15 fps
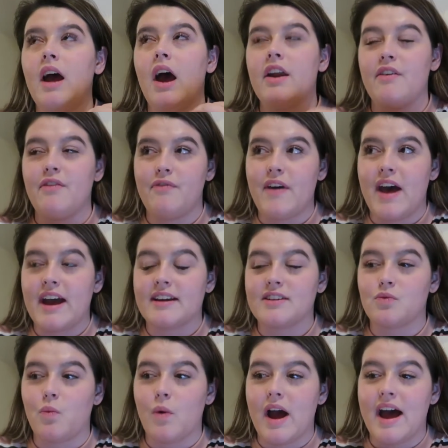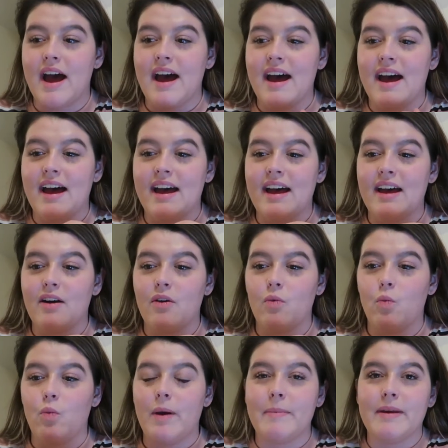an effect where
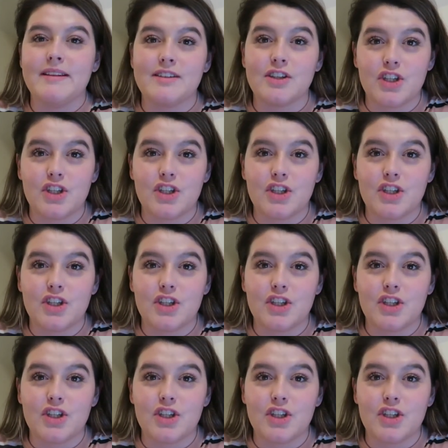women's